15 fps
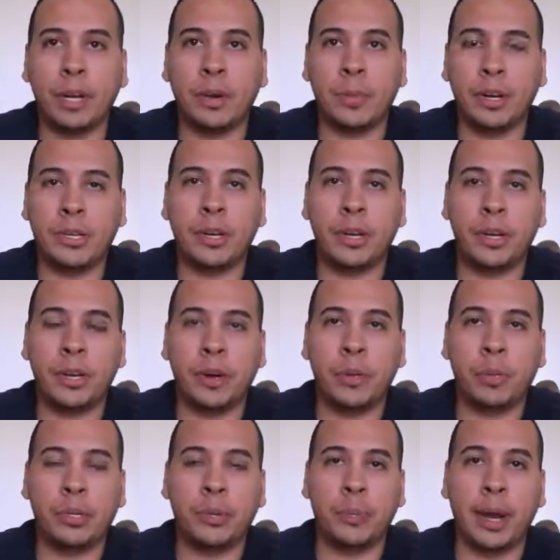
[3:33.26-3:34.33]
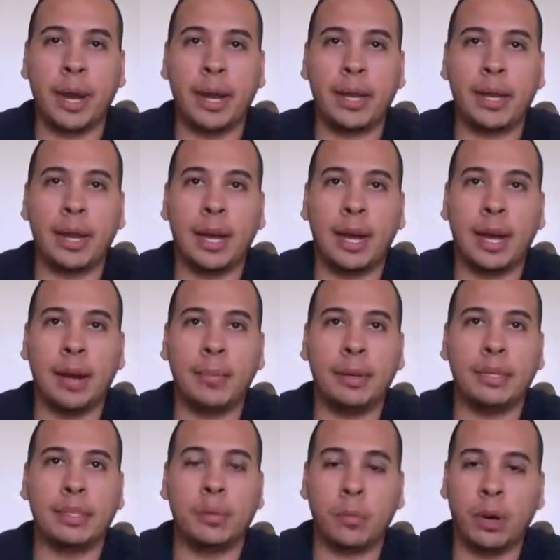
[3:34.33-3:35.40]
make sure you know what you're buying.
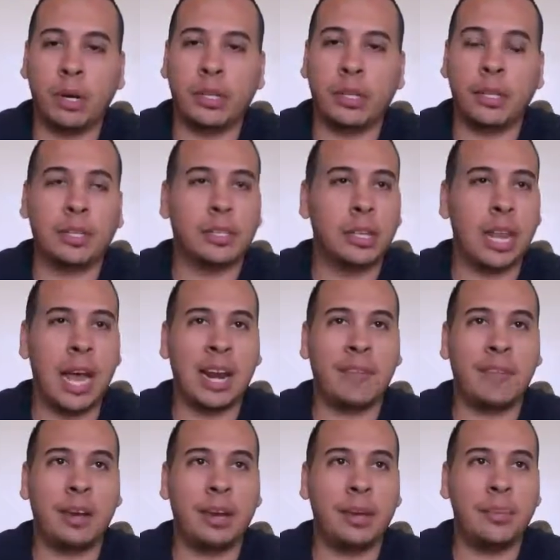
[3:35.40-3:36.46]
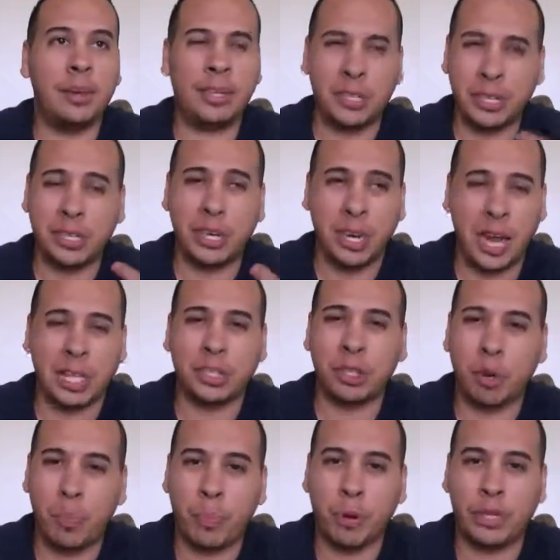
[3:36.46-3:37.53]
Is it worth it? There's a lot of make sure it's a
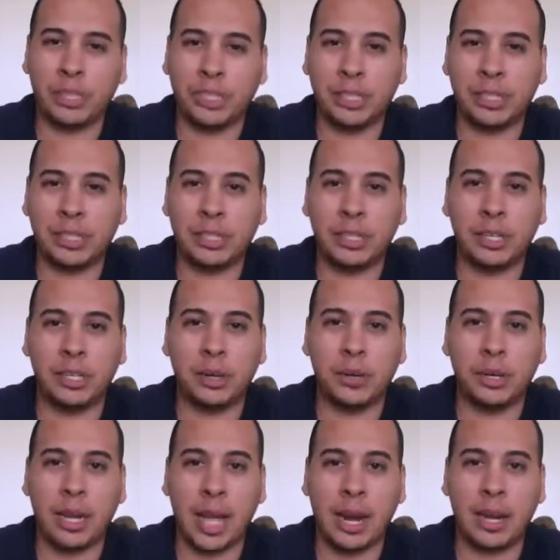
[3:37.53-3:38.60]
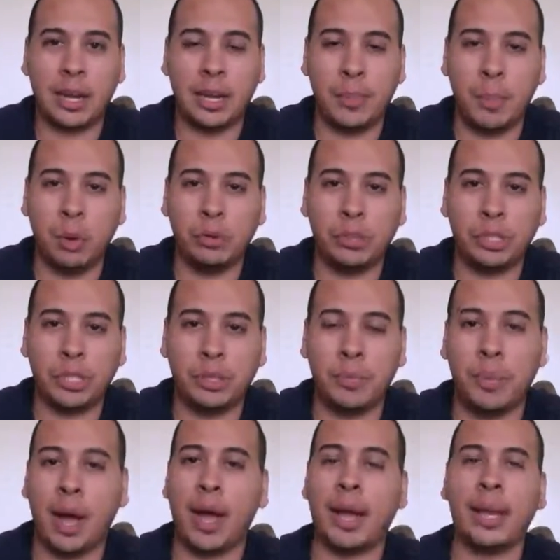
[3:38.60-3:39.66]
logical purchase, and not an emotion
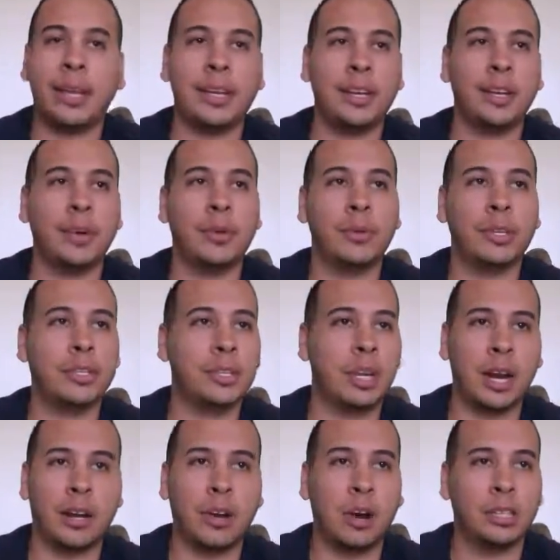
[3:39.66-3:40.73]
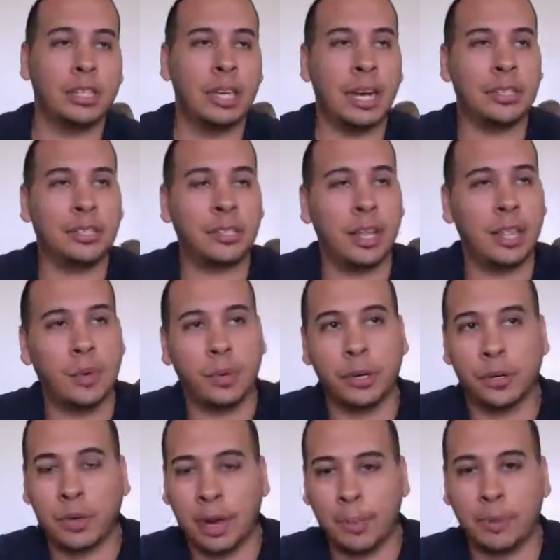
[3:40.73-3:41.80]
buying. There's a lot of cars that I saw that were
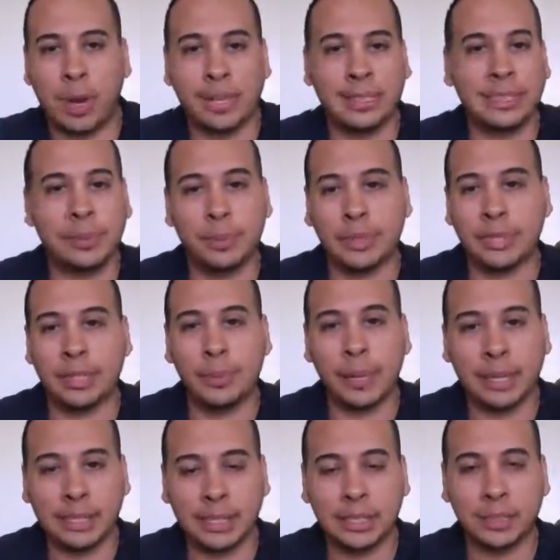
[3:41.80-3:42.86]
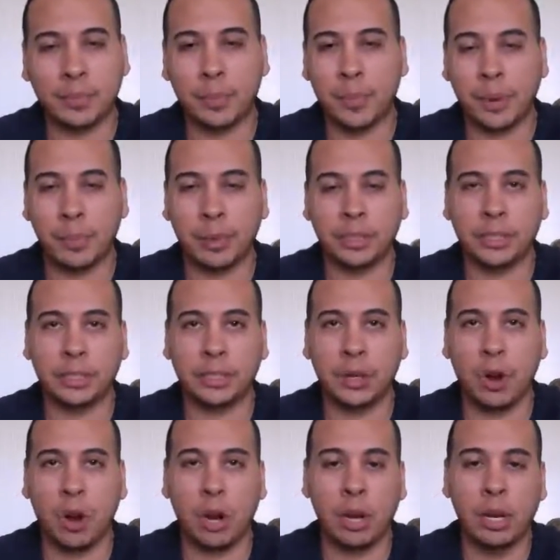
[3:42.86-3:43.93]
great prices, but did it make sense for me to purchase a
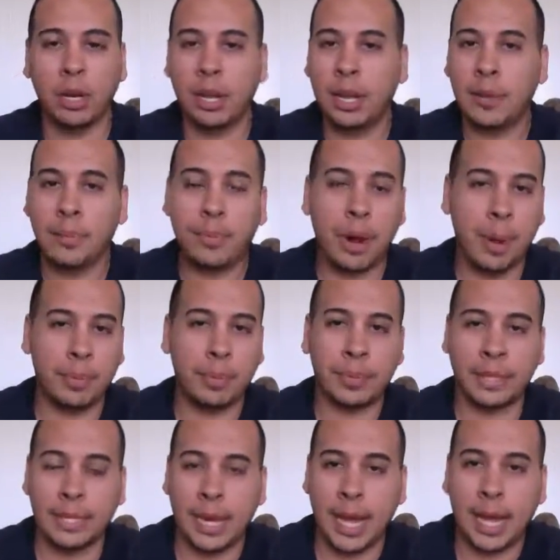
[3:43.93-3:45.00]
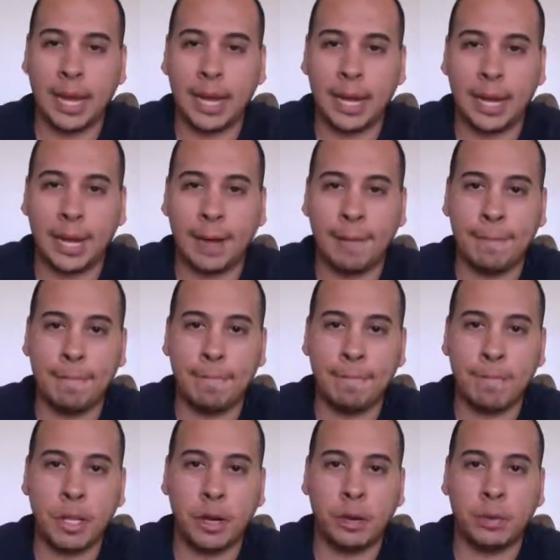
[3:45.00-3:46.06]
car? Probably not.
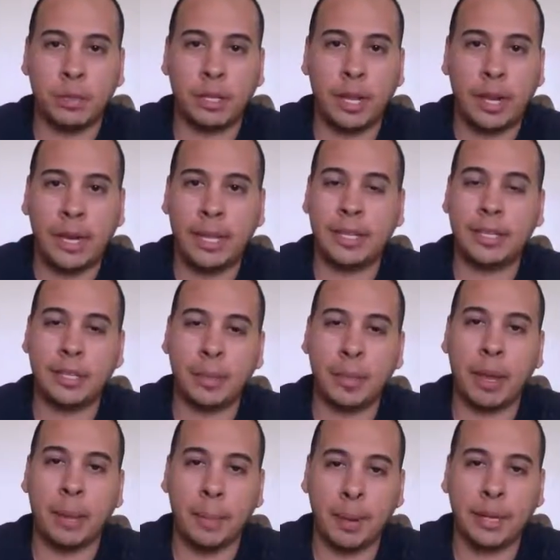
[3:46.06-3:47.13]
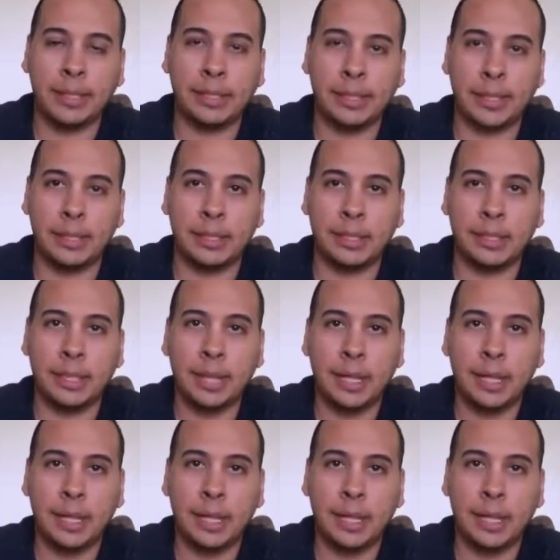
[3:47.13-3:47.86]
It needs to make money sense.